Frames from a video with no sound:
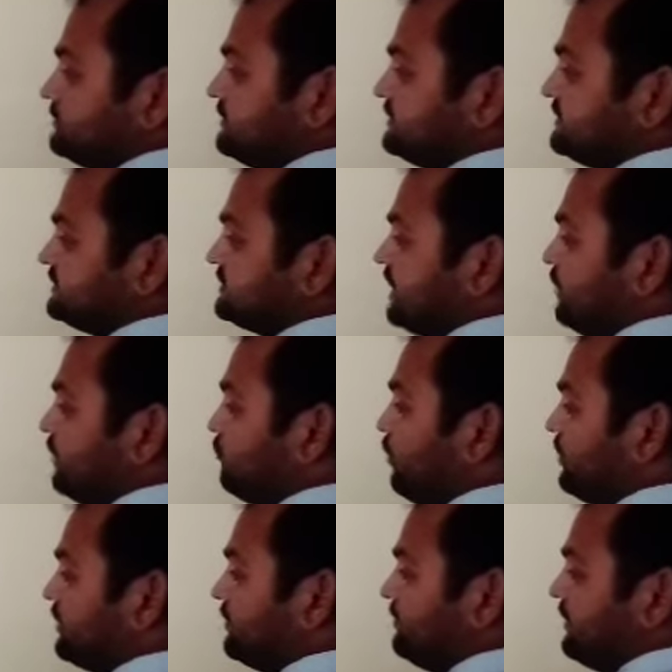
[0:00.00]
This is called
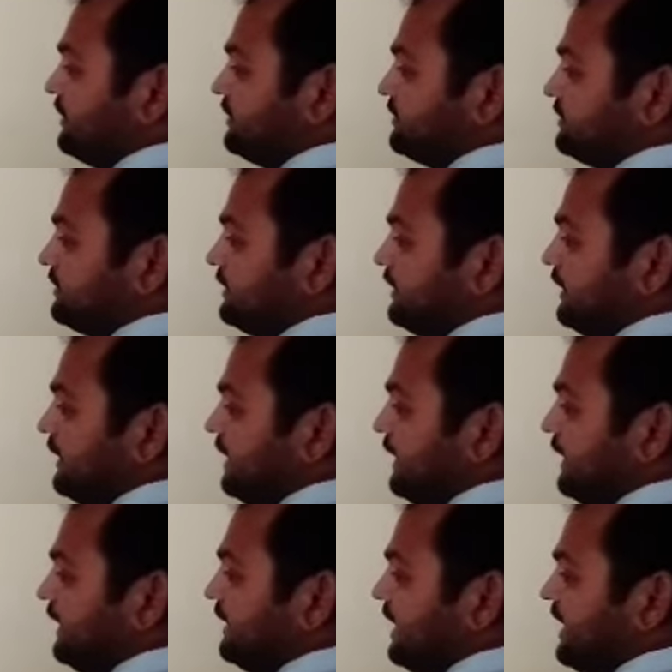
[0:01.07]
watermelon.
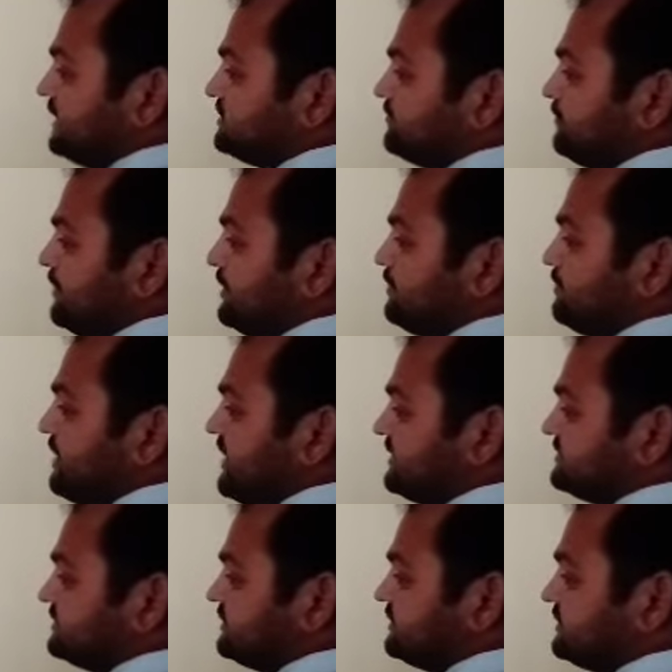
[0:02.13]
It has many
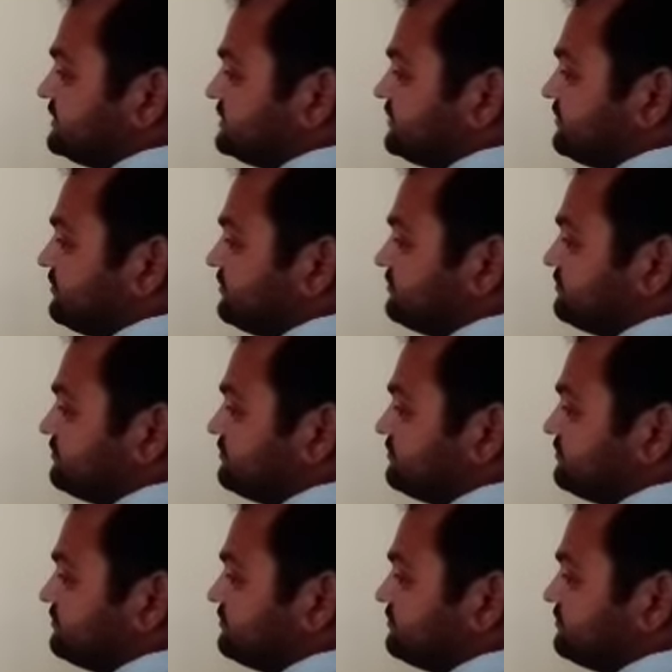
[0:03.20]
black seeds.